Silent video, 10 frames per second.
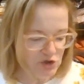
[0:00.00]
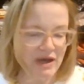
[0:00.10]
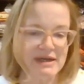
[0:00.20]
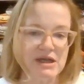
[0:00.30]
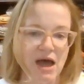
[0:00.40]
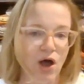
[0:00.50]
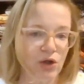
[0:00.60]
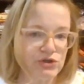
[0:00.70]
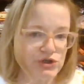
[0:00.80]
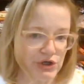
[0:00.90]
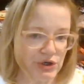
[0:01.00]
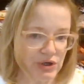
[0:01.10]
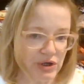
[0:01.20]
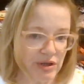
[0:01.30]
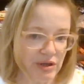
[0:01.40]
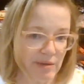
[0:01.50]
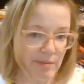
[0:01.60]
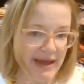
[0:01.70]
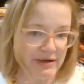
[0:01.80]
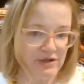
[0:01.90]
trying to alter the
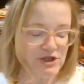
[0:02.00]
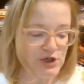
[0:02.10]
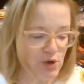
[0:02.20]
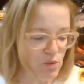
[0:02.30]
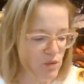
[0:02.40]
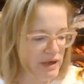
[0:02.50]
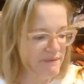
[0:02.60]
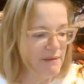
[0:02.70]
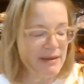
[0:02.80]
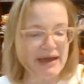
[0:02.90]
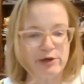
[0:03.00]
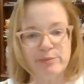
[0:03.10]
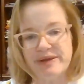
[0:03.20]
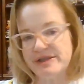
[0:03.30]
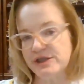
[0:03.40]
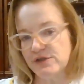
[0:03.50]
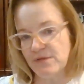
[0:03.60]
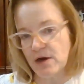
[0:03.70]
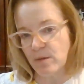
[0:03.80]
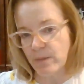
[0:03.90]
pattern. So one of the pattern pieces
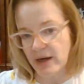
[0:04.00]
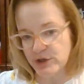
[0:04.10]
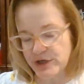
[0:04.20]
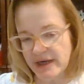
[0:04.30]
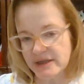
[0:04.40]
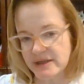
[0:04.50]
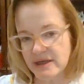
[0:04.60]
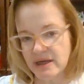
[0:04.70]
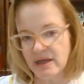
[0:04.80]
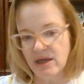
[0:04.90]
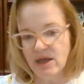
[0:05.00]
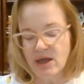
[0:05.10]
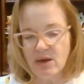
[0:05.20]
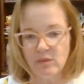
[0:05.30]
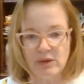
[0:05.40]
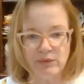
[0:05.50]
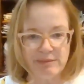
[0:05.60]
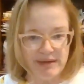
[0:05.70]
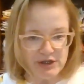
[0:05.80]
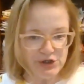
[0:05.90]
for our project, when
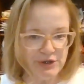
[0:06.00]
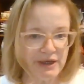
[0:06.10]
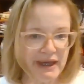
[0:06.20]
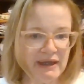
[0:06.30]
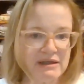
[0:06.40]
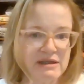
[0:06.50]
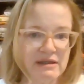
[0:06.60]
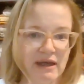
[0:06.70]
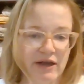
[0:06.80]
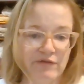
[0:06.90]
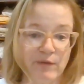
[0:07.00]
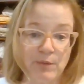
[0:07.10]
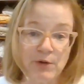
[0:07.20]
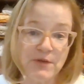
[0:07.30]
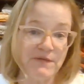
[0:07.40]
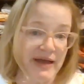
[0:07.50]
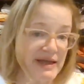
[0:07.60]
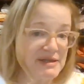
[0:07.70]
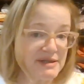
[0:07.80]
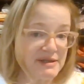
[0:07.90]
we measured it for both of
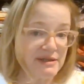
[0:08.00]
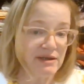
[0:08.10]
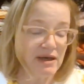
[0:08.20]
us,